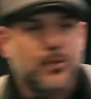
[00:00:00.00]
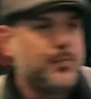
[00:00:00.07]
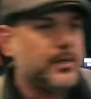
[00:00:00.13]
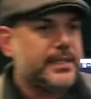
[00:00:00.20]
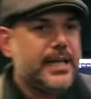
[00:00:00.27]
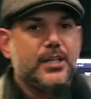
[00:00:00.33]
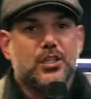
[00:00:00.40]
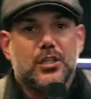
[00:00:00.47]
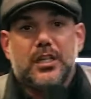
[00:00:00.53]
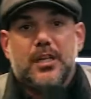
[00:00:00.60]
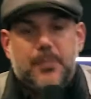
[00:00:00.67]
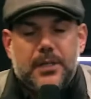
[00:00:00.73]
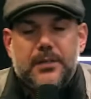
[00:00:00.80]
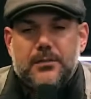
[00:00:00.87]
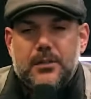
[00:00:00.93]
potentially,
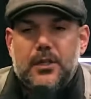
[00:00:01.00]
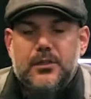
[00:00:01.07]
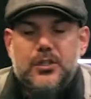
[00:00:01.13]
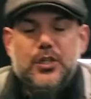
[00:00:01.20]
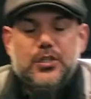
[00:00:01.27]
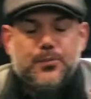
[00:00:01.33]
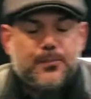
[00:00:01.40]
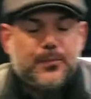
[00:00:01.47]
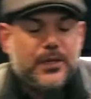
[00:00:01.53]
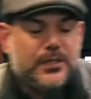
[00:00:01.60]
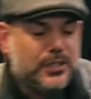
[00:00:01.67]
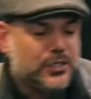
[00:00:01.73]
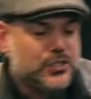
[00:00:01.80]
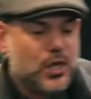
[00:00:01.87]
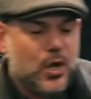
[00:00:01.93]
but
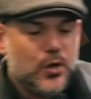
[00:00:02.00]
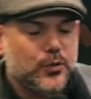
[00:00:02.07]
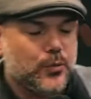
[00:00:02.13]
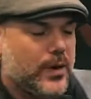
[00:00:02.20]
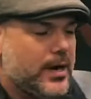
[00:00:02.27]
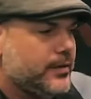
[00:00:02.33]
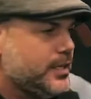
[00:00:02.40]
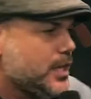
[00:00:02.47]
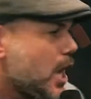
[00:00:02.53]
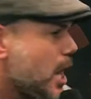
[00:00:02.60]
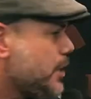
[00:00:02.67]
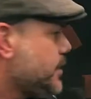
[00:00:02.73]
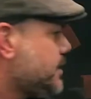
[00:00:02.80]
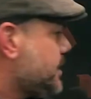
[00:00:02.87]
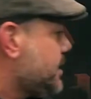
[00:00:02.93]
the zone where the
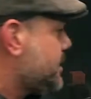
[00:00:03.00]
audience is